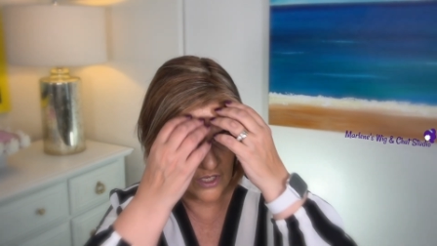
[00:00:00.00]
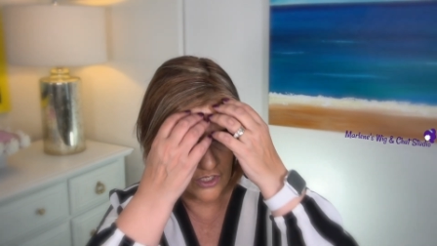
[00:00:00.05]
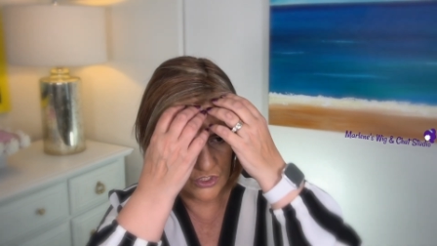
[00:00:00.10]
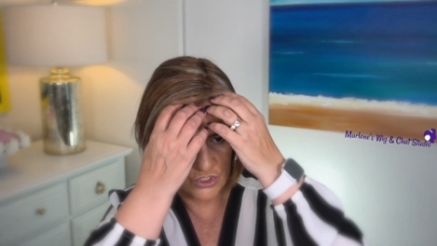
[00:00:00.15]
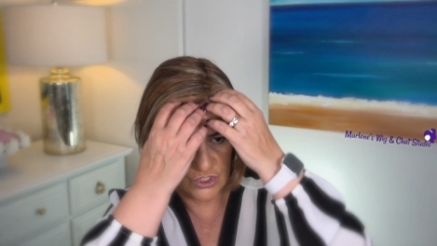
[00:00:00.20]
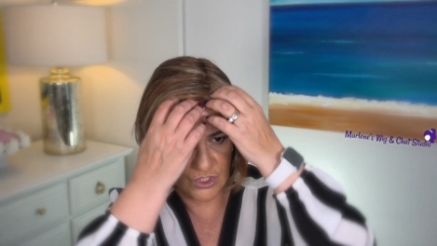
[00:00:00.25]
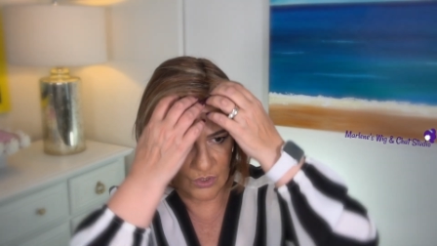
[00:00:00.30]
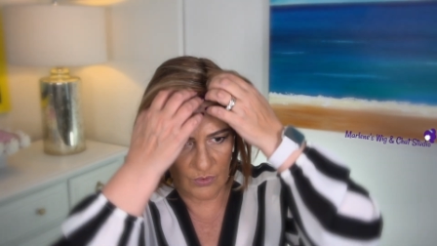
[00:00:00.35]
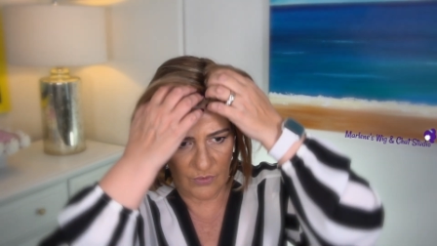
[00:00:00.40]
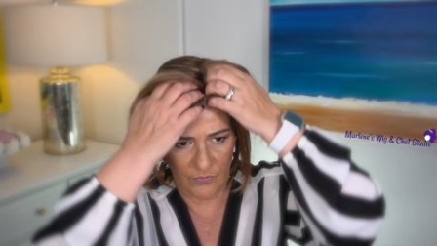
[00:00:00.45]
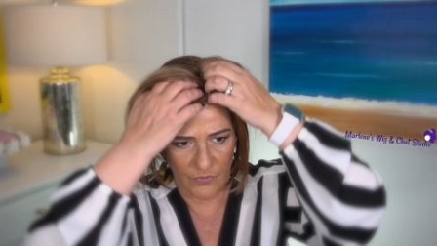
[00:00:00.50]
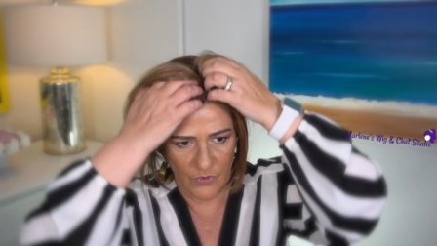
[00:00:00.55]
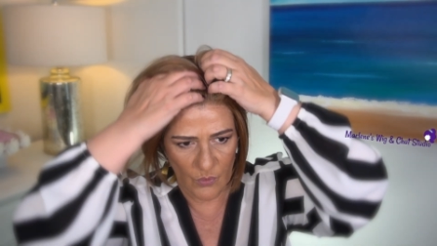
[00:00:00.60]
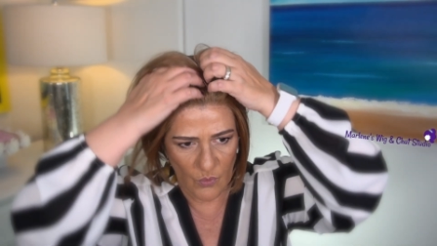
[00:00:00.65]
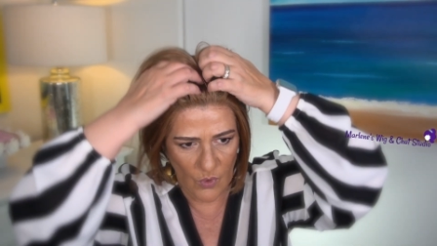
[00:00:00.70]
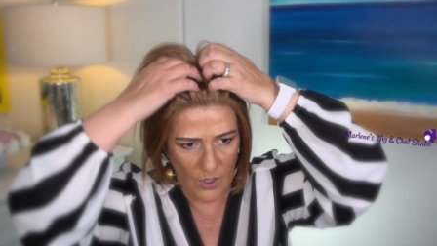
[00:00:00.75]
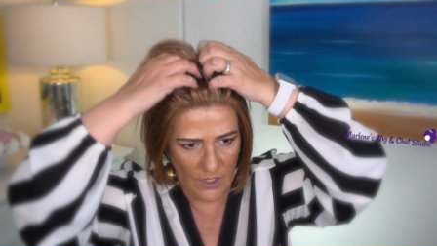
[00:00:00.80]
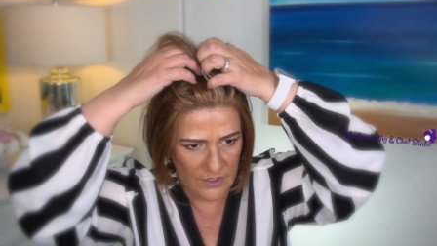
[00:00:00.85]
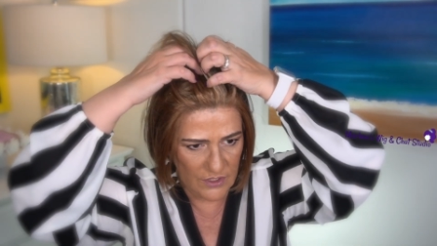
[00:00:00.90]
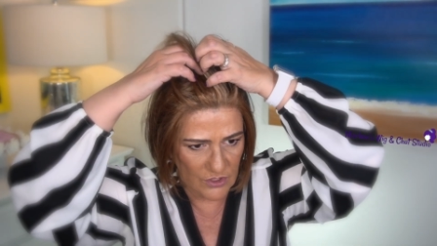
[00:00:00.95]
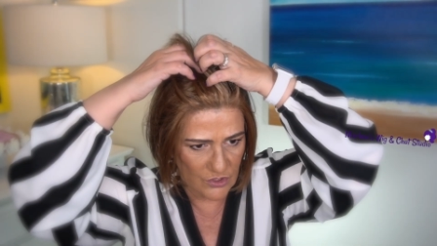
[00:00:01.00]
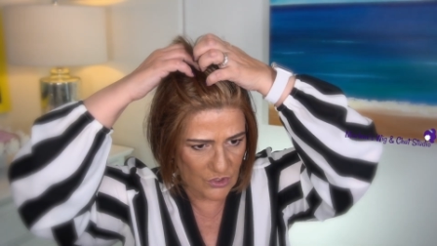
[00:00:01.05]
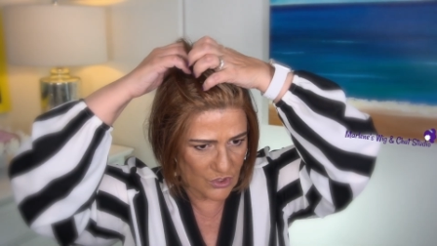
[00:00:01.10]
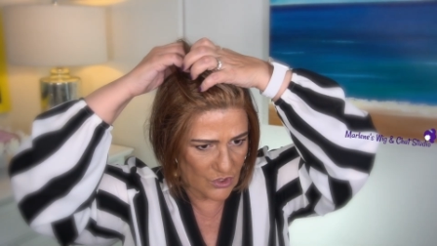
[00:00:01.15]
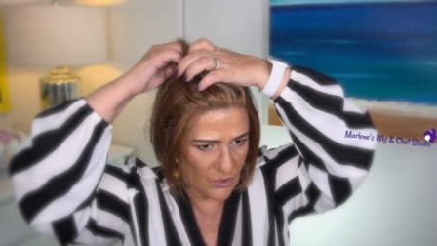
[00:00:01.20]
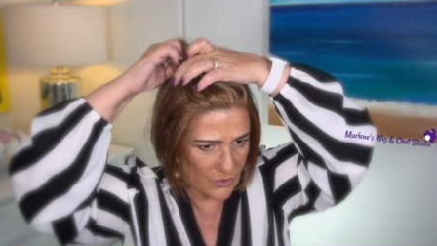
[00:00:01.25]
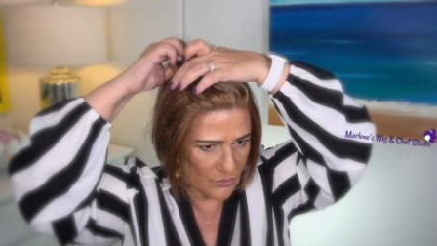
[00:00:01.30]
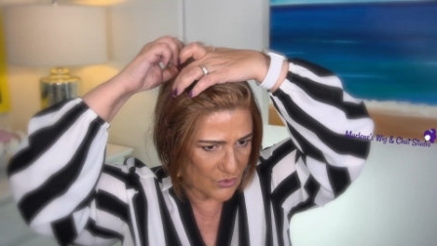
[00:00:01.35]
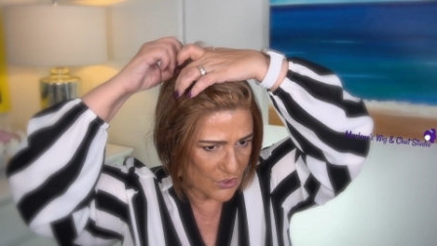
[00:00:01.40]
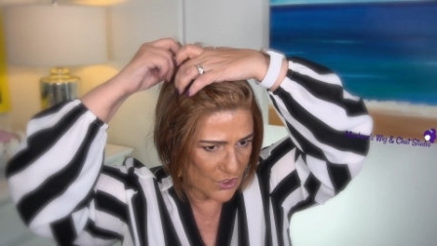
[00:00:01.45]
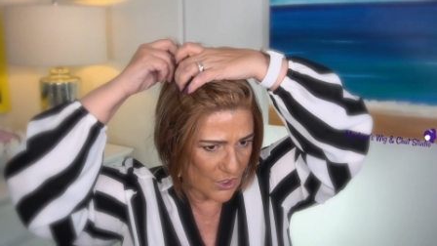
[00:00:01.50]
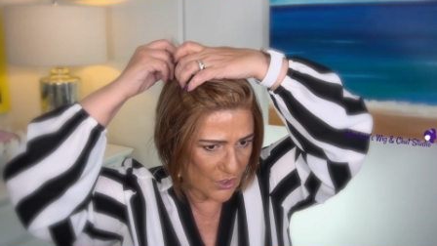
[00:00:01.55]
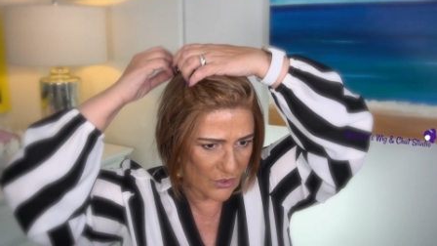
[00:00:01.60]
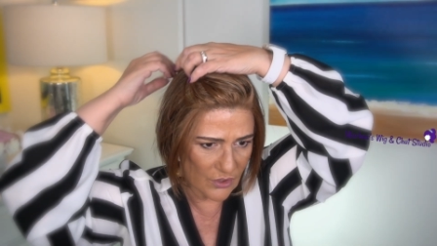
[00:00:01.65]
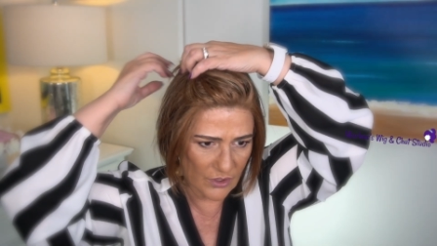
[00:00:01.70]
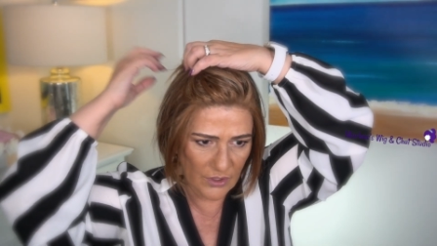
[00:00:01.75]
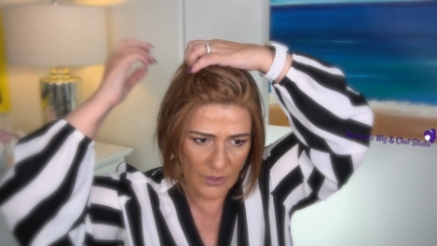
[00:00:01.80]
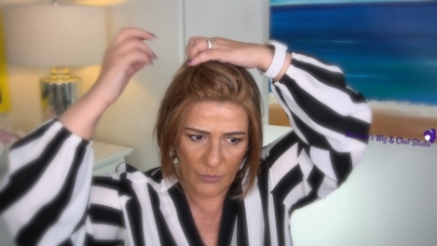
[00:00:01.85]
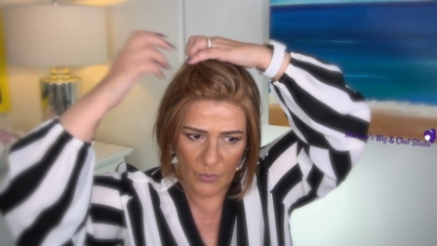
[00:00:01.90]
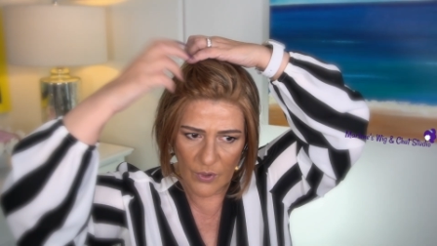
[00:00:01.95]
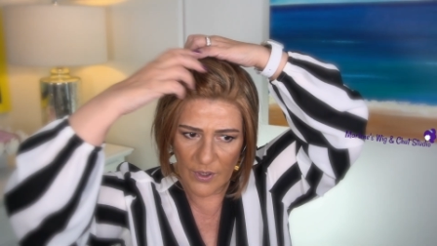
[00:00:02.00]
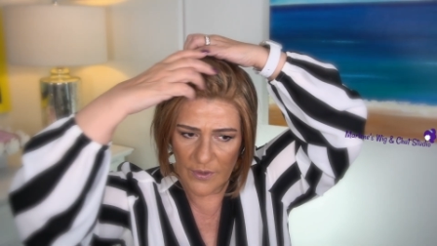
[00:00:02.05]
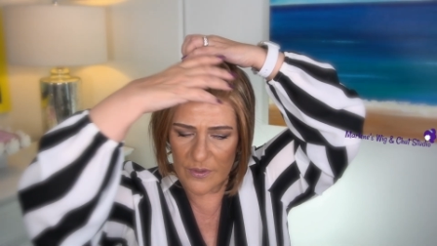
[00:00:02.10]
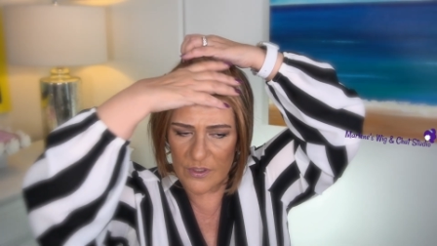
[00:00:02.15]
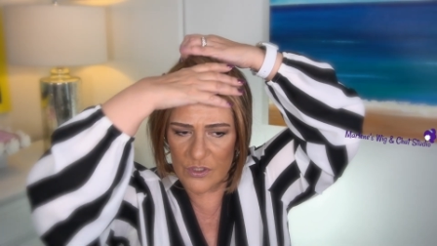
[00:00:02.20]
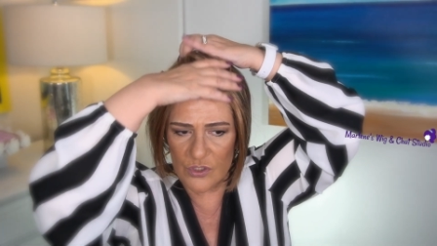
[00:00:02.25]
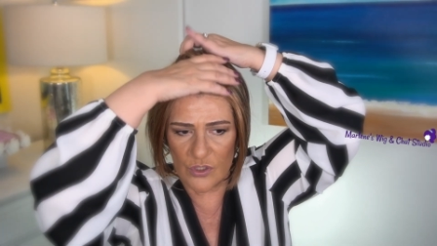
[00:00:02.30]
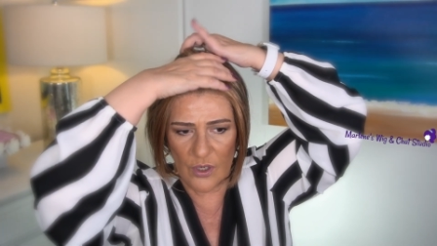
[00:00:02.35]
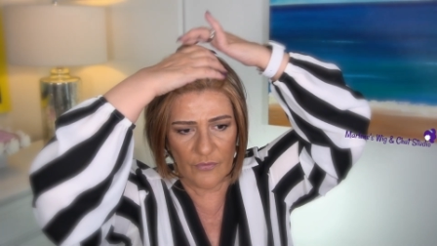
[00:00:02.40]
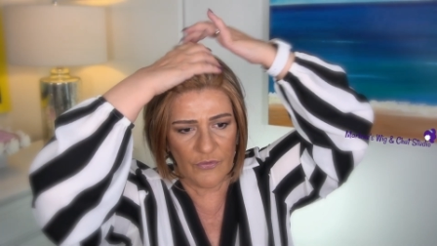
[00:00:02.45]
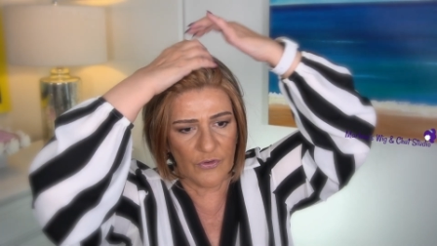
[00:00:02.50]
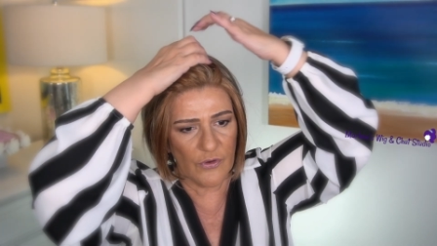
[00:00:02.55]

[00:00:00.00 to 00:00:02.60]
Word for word: So if you wanted to totally wear this off